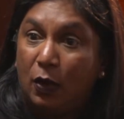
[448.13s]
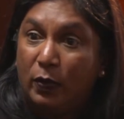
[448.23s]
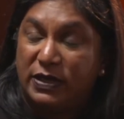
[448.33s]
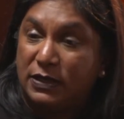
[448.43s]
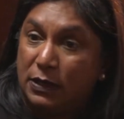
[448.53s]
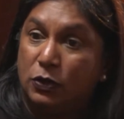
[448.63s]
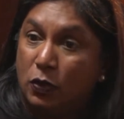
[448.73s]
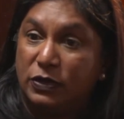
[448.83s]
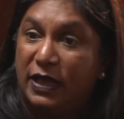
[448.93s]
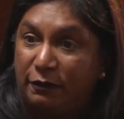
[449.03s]
We still
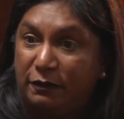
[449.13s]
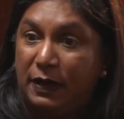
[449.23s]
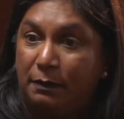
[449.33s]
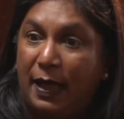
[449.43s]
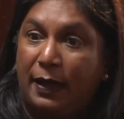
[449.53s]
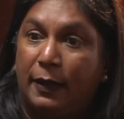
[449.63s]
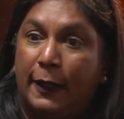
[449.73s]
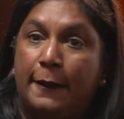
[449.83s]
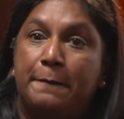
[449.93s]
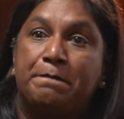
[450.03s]
don't have feedback,
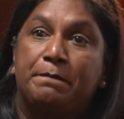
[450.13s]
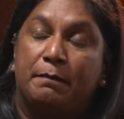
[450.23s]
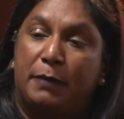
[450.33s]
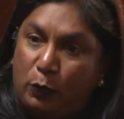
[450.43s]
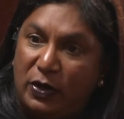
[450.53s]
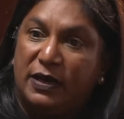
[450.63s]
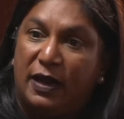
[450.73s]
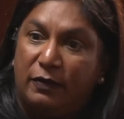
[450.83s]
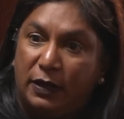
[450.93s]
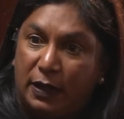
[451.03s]
but we did
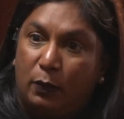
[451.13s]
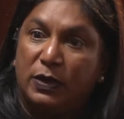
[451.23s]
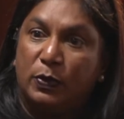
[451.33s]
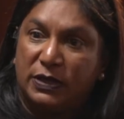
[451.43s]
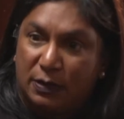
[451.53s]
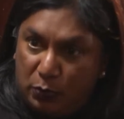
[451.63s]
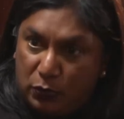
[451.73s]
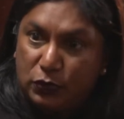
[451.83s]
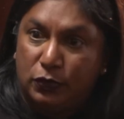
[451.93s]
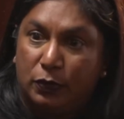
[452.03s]
everything we were supposed